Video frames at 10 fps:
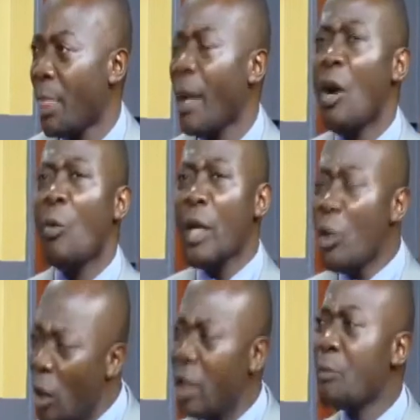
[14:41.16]
We
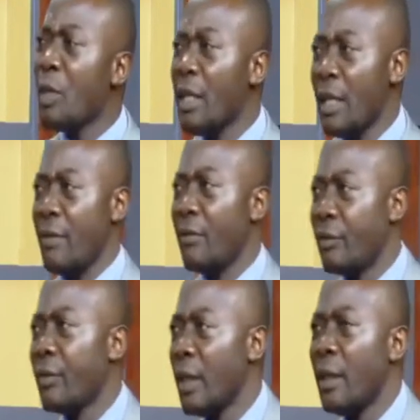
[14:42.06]
don't
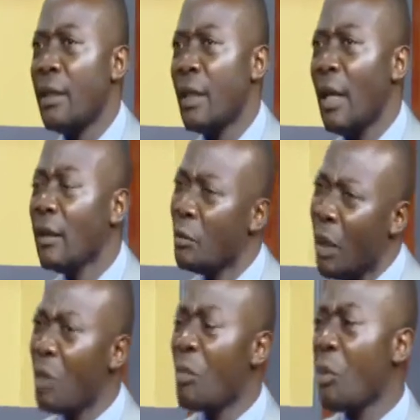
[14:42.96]
believe in,
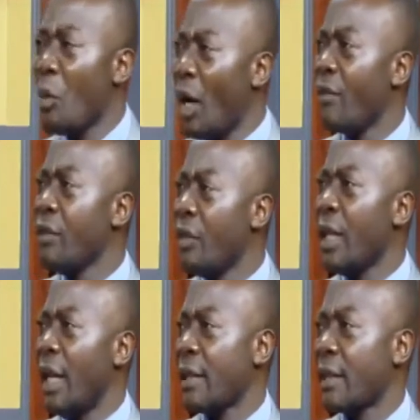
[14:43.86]
many people have even
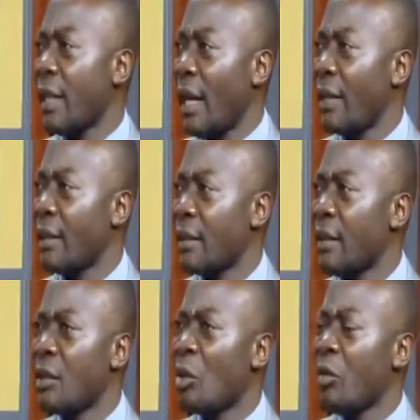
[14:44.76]
asked us,
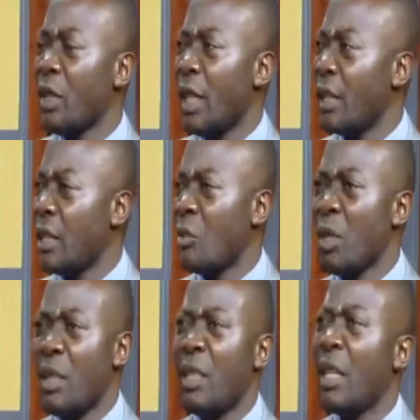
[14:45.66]
in COVID-19 we
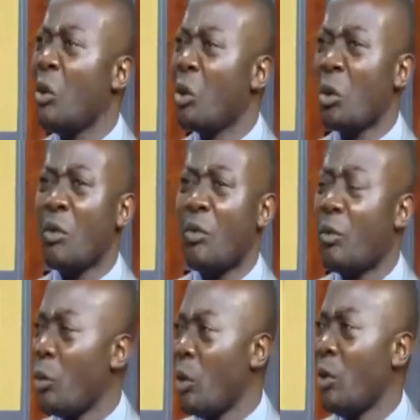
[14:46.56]
did a lot of
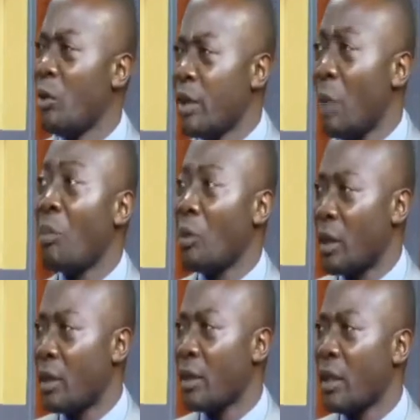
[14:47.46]
food
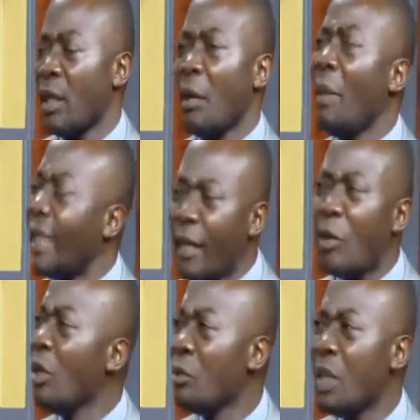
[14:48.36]
support, but I
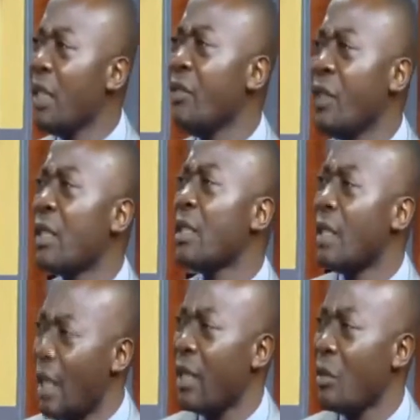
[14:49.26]
don't believe it in
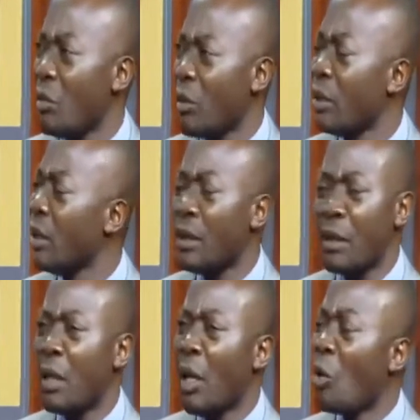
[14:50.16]
any
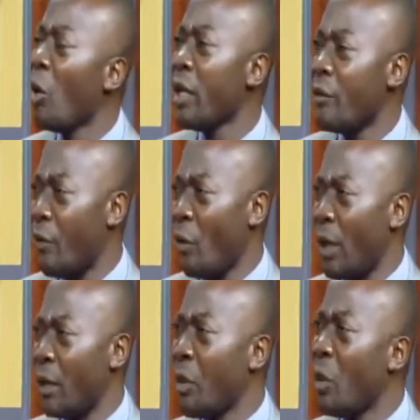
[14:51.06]
in going
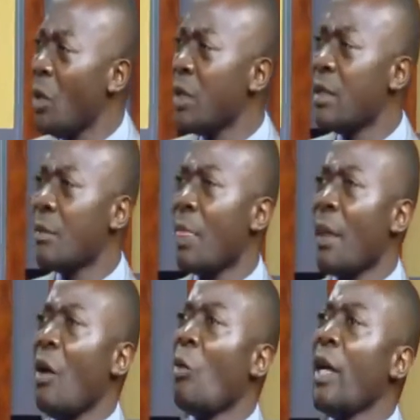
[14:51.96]
forward, because
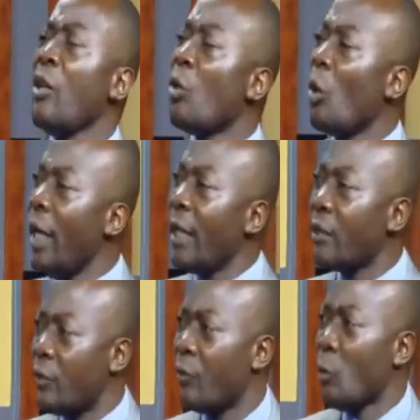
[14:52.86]
when you collect
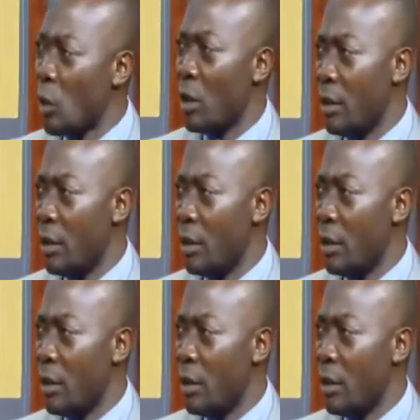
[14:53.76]
food,